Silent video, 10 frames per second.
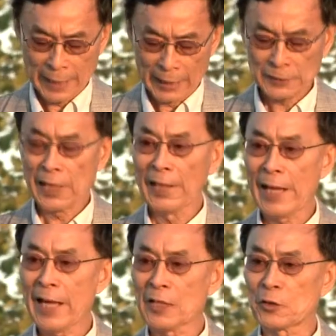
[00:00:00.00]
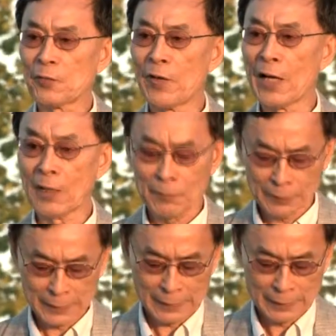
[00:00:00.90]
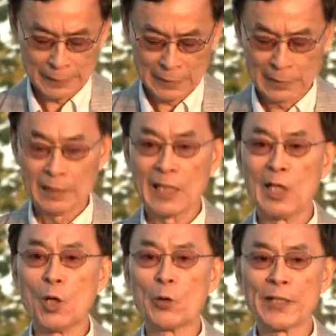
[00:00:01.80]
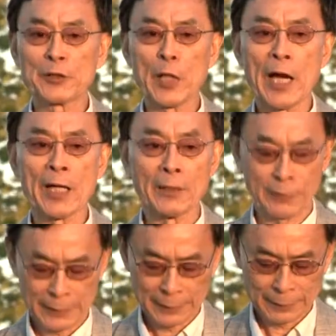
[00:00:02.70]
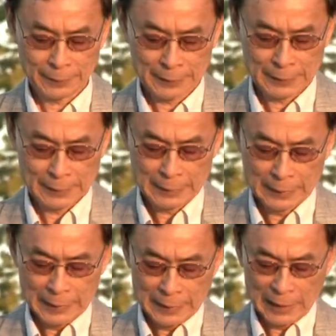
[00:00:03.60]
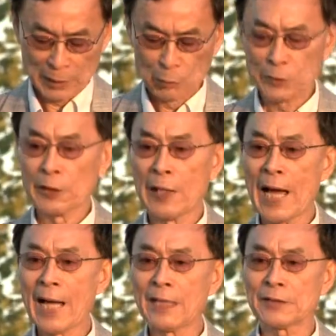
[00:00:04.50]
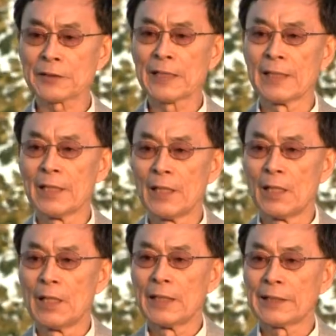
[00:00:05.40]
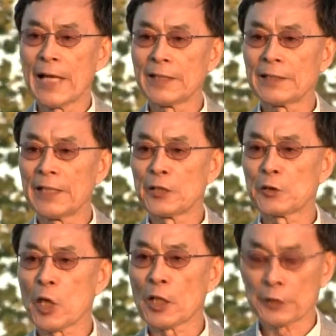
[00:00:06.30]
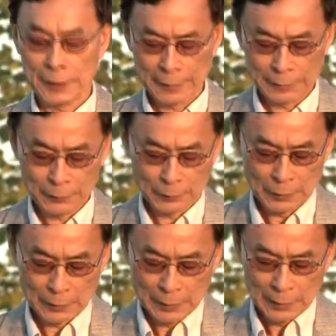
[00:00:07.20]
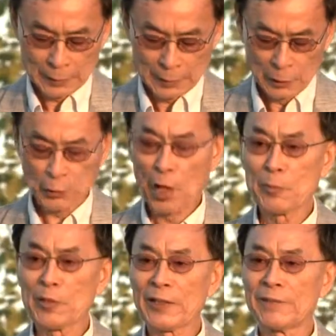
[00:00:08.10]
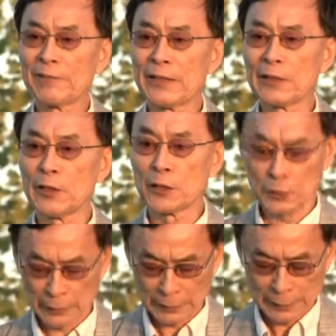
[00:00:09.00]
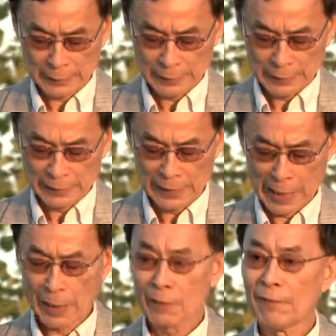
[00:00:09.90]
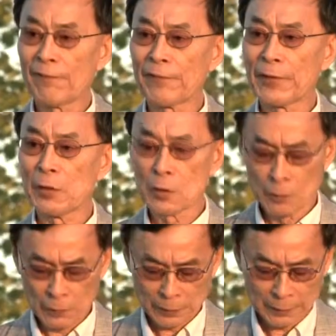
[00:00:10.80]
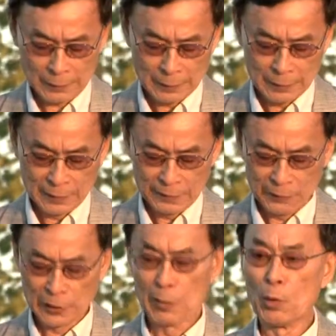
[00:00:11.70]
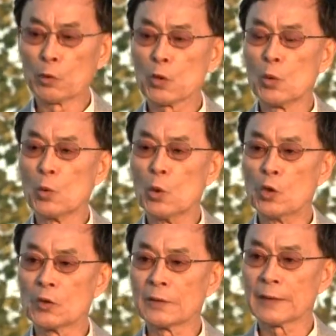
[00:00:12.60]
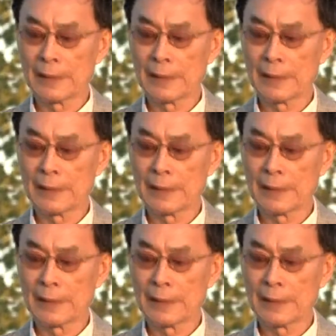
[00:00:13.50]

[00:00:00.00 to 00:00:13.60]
has at last found her only child, and with her eyes tightly shut, her trembling fingers now feel for the mortal wound